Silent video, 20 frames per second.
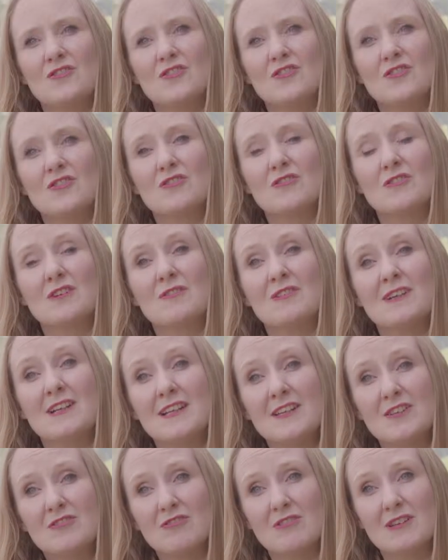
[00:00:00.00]
Children have
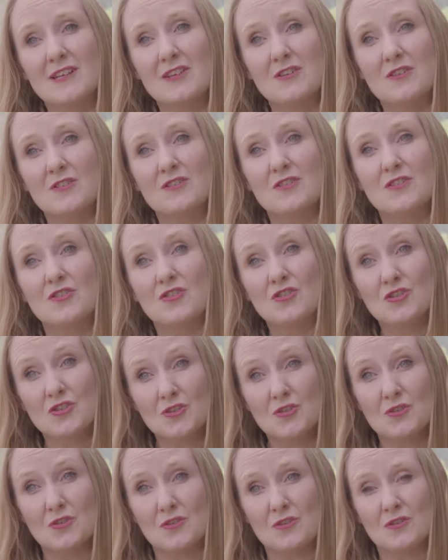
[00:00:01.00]
literally used a
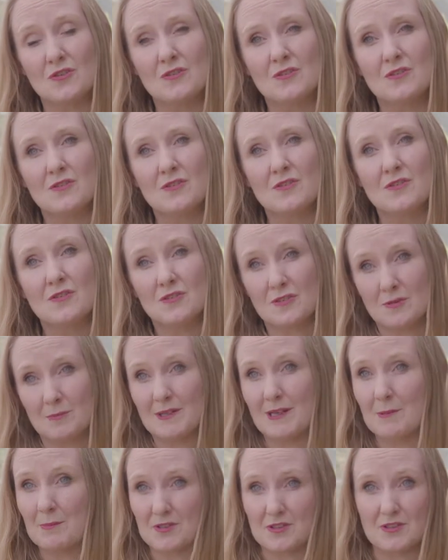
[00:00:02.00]
tune to
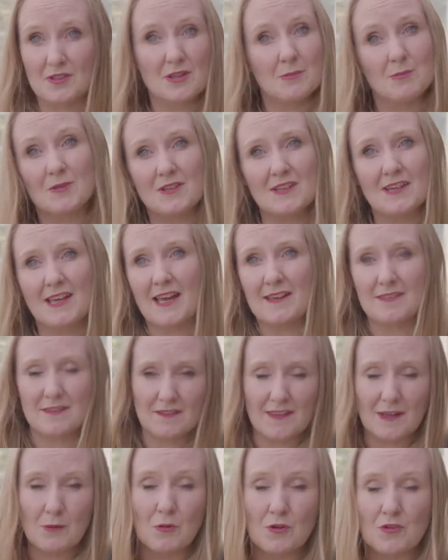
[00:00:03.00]
be able to communicate
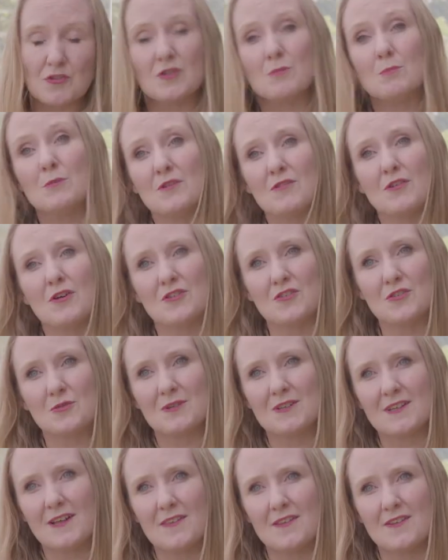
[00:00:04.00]
that they want to move on to
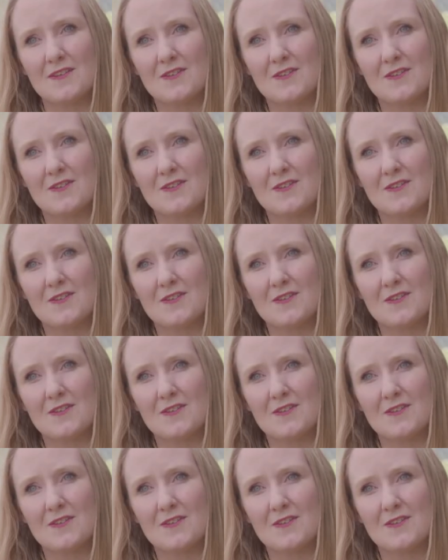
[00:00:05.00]
another